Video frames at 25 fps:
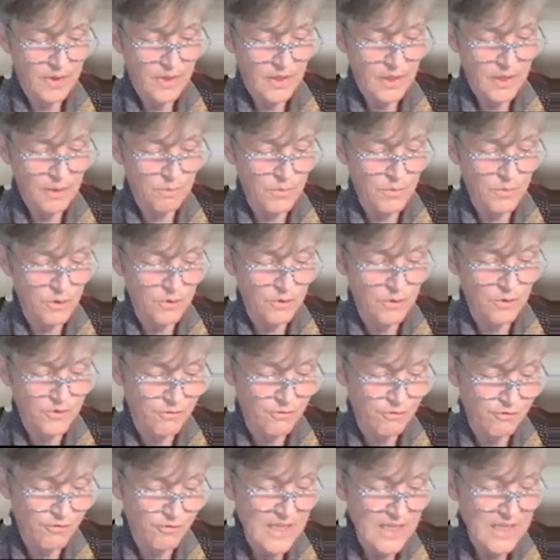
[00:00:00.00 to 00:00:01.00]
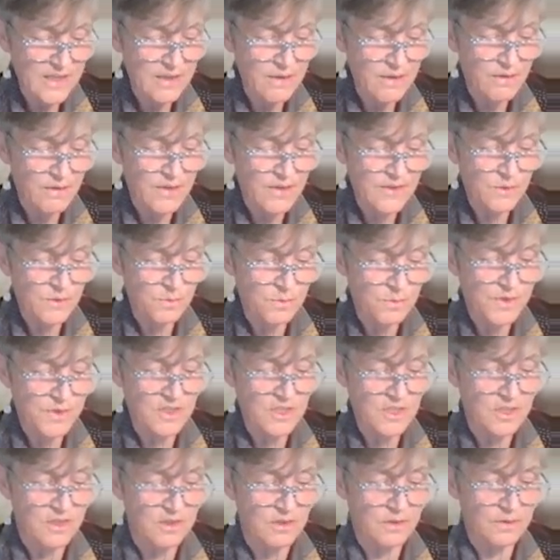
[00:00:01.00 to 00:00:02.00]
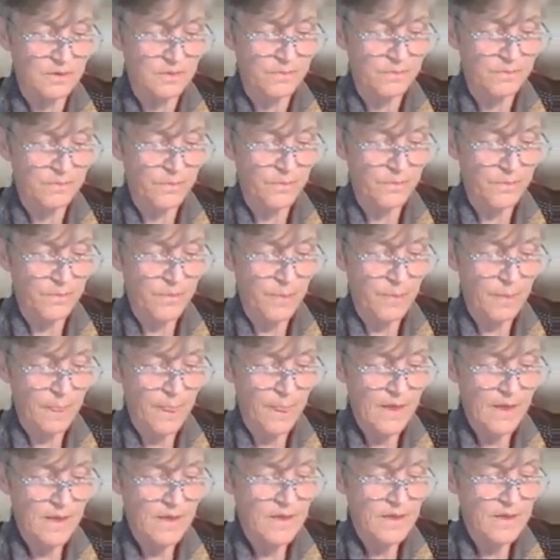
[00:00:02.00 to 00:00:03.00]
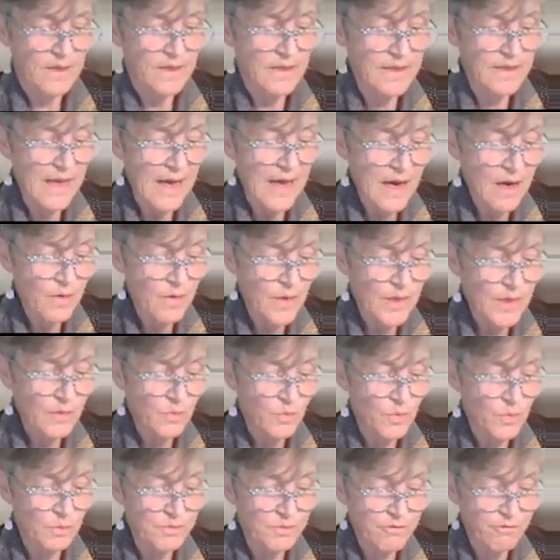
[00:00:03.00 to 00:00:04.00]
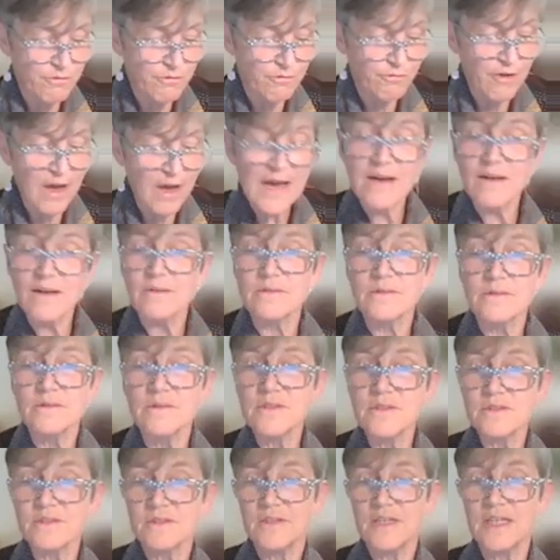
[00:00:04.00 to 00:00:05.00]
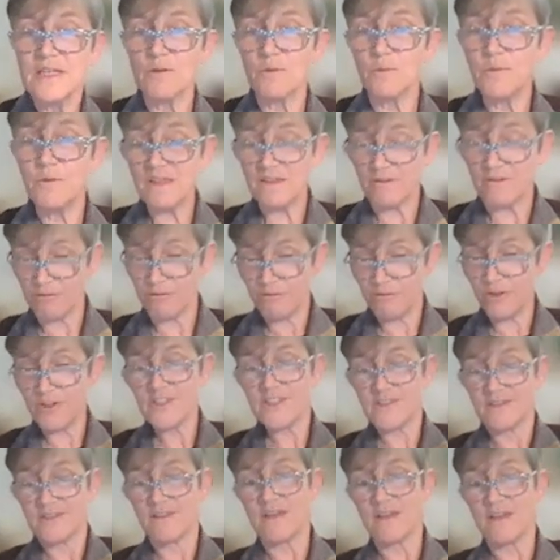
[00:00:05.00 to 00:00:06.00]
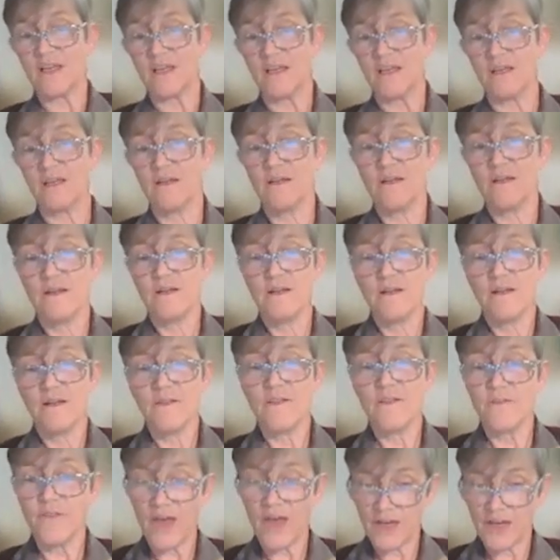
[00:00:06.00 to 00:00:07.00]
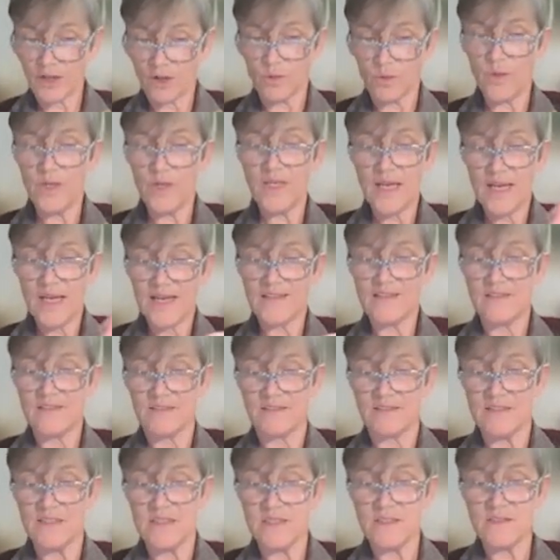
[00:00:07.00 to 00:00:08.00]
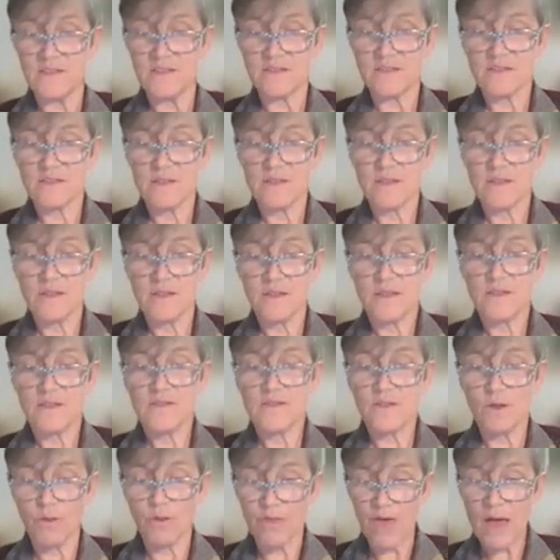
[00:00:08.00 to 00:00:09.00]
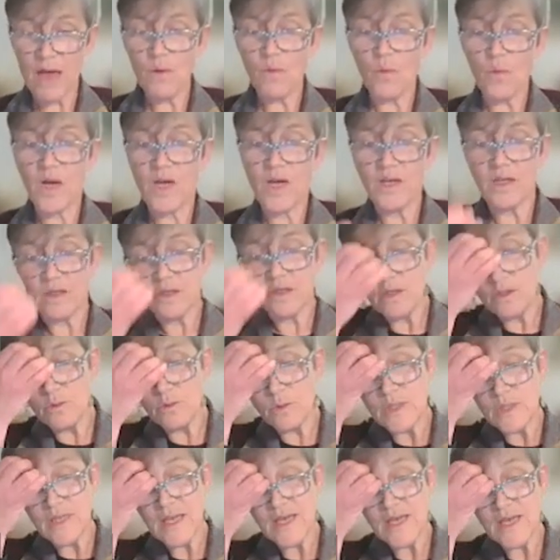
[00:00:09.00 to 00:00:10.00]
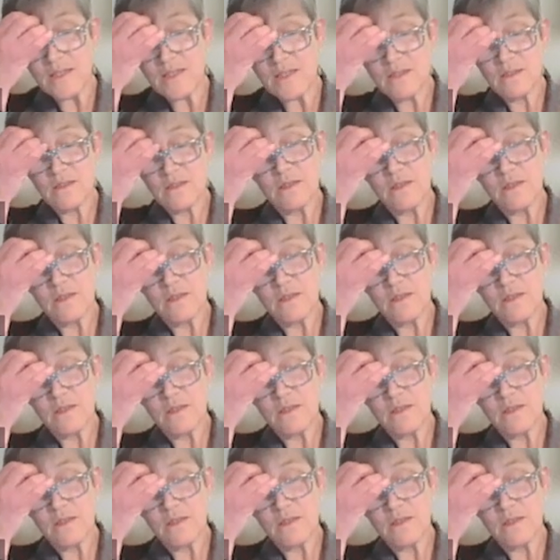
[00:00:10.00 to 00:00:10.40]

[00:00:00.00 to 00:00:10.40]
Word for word: it moves via this position, now it will be found, it'll be the first thing that that agreeing head sees. So that way you would get